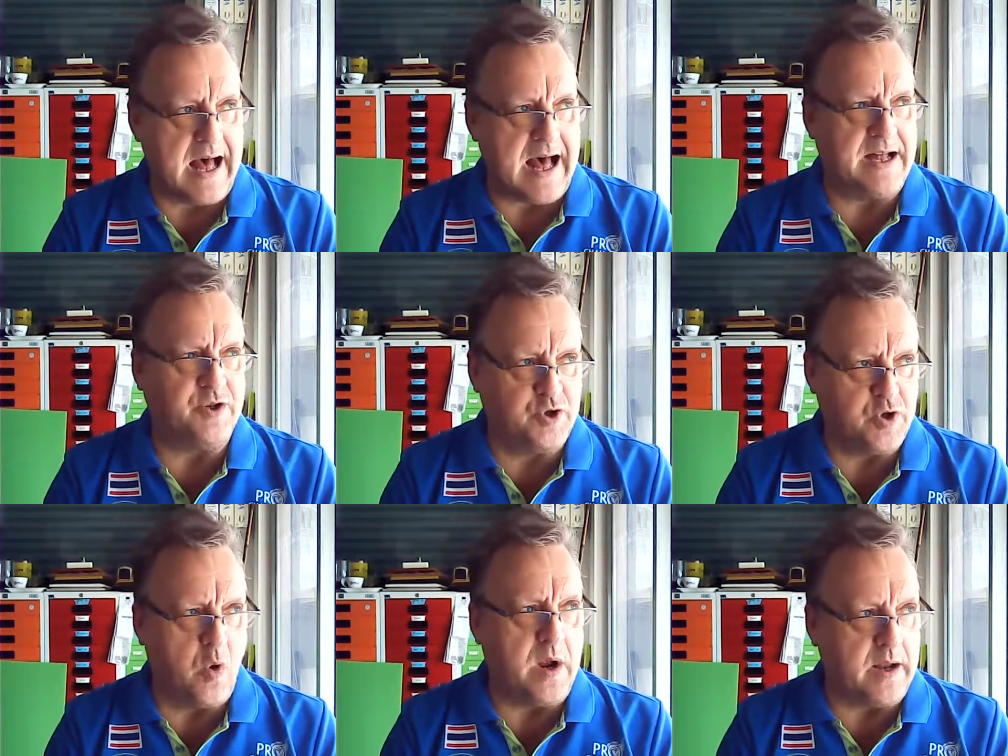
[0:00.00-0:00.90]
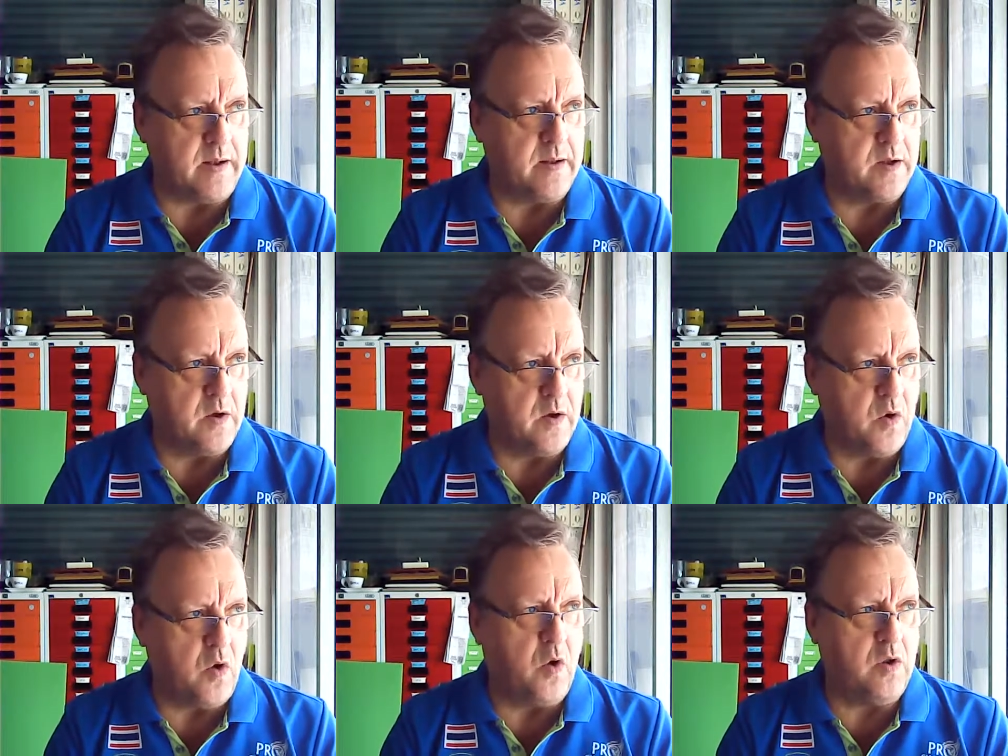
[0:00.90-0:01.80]
and showing
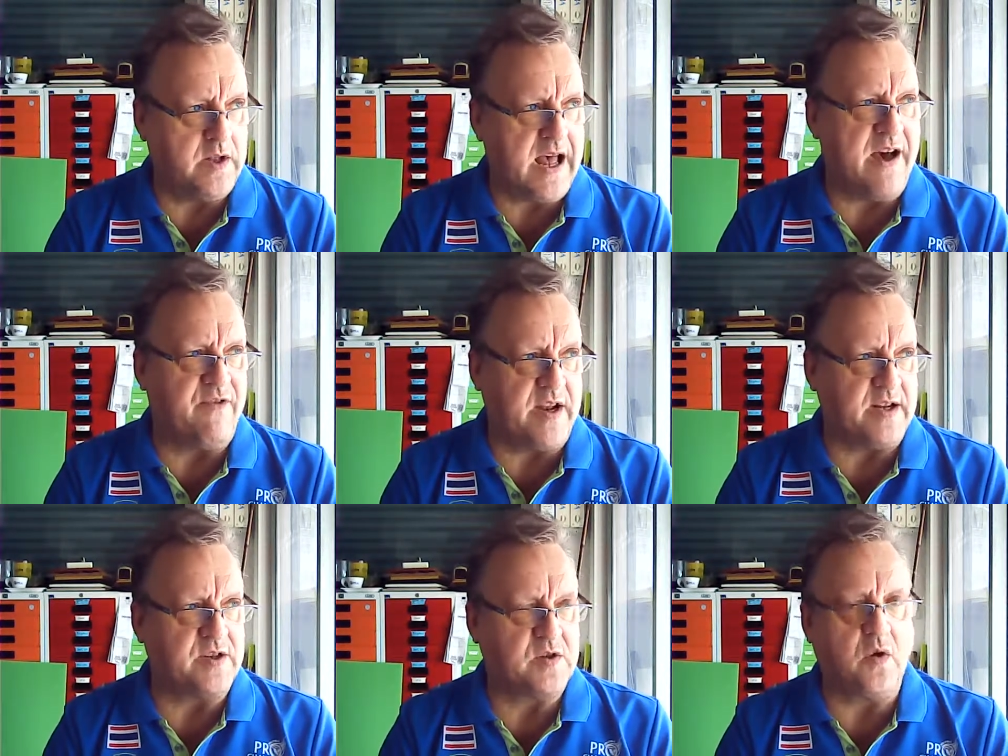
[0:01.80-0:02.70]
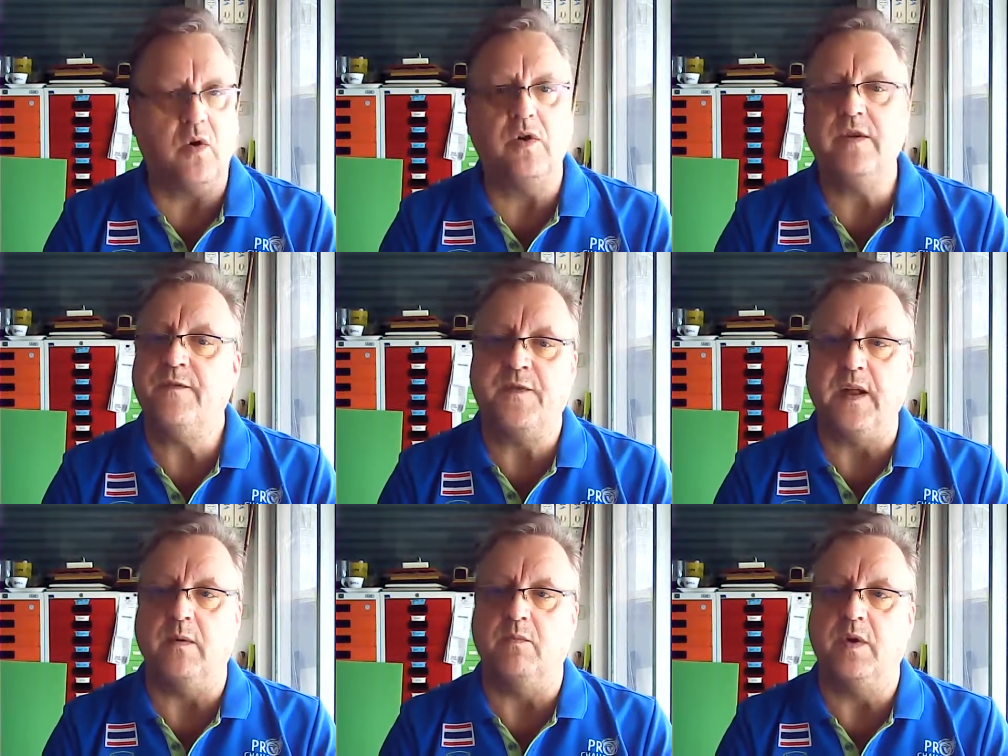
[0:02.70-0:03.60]
all the evidence on the
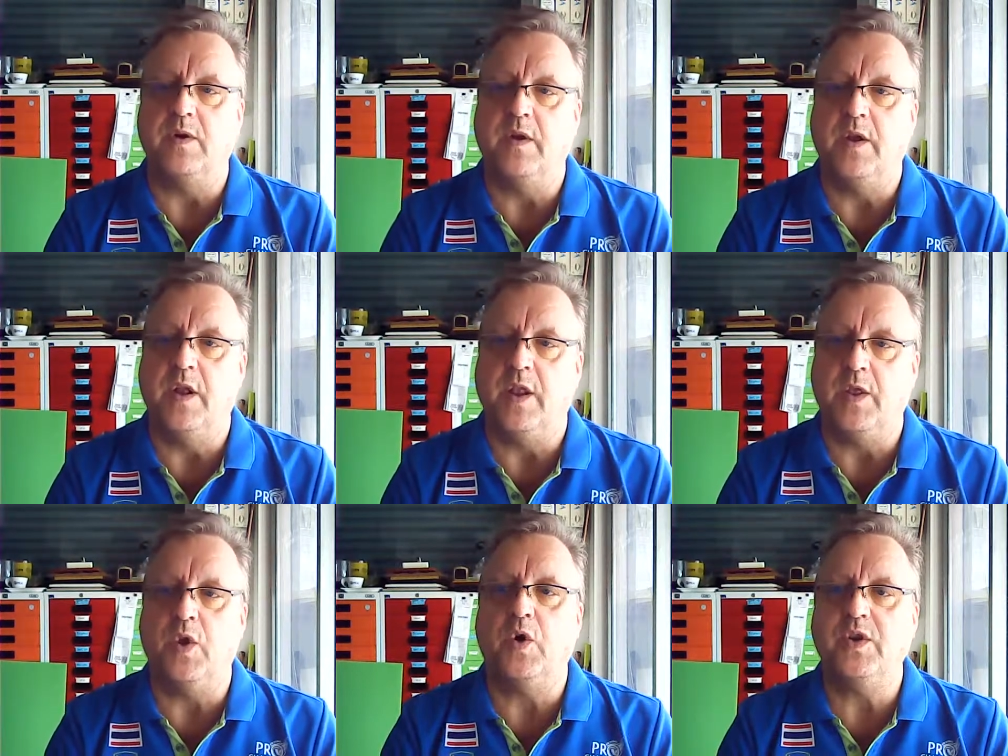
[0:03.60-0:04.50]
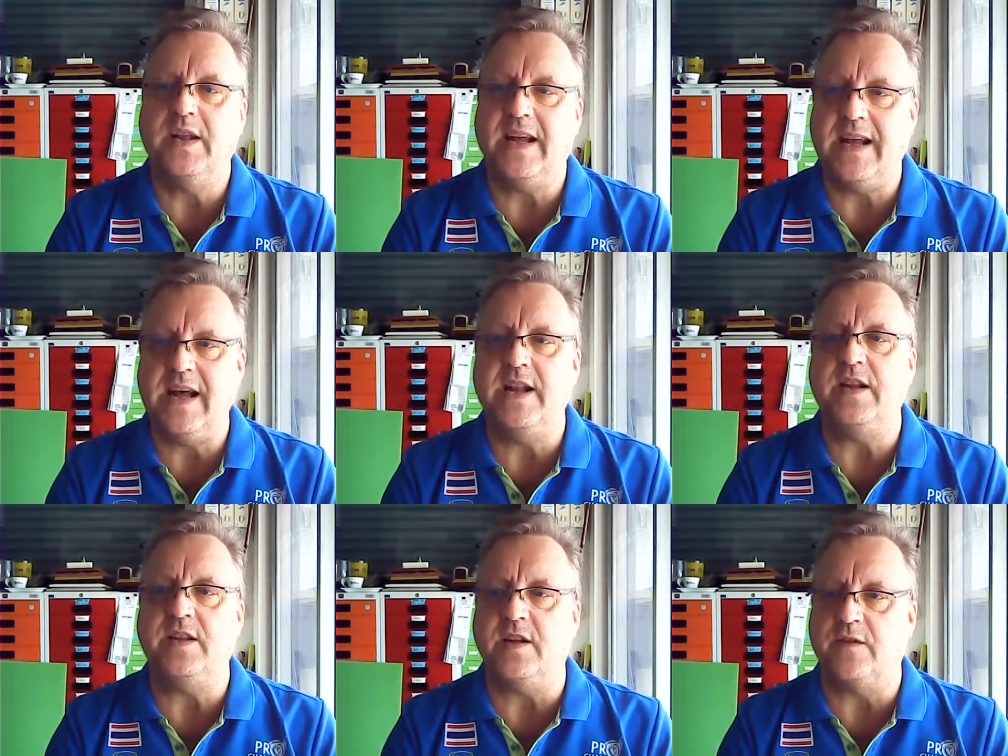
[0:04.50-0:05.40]
film, non
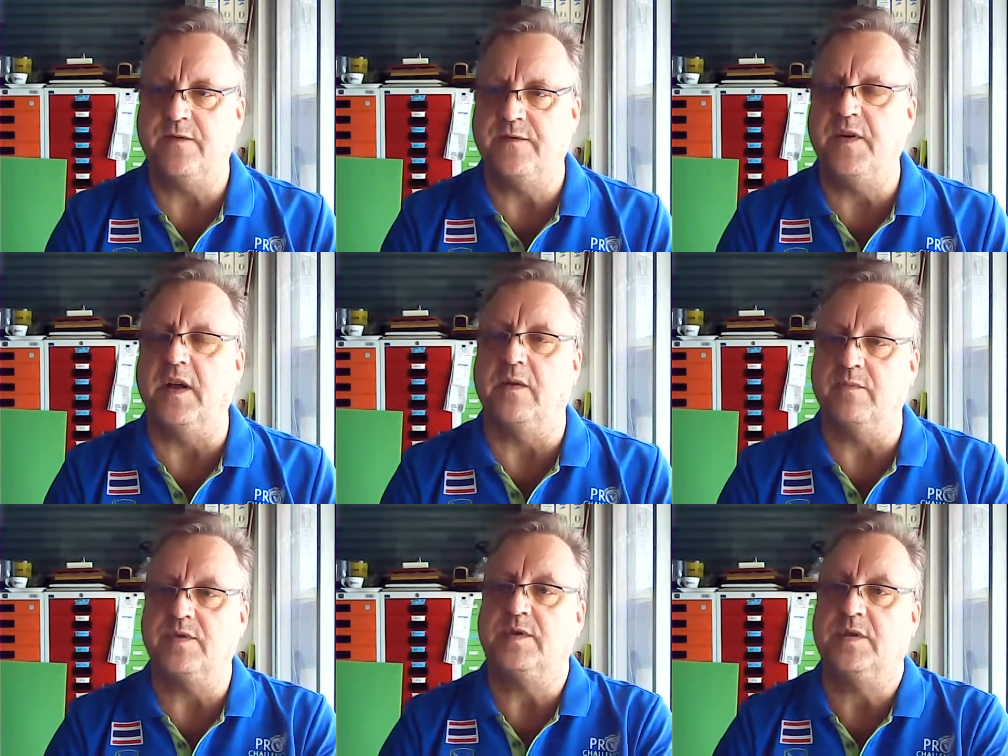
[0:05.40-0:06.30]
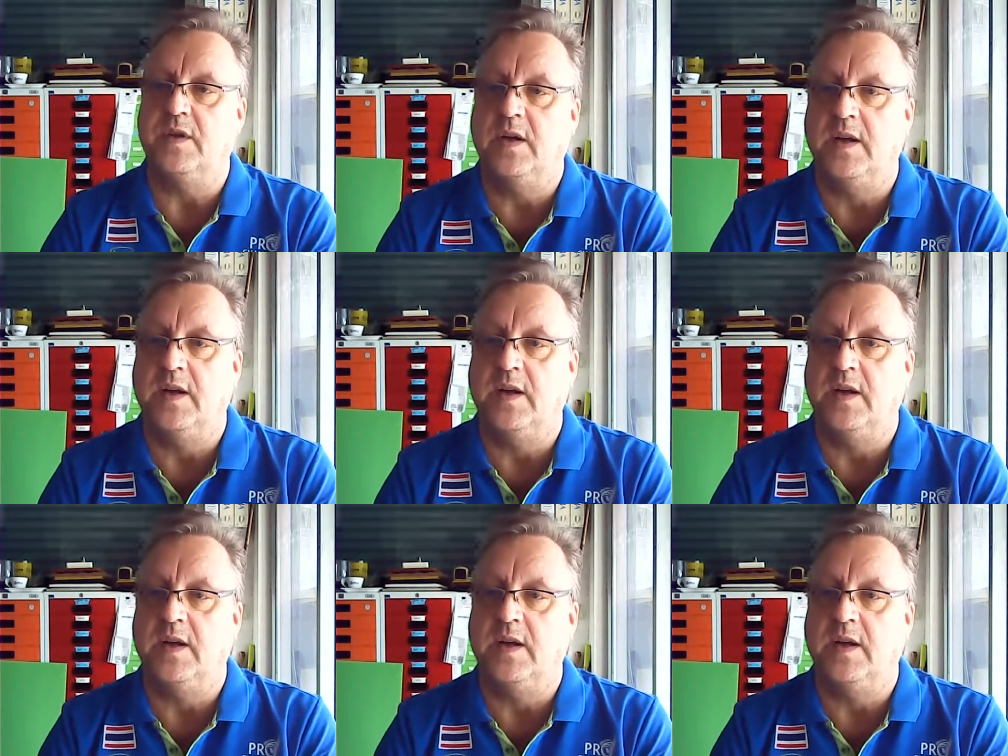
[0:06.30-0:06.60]
edited films,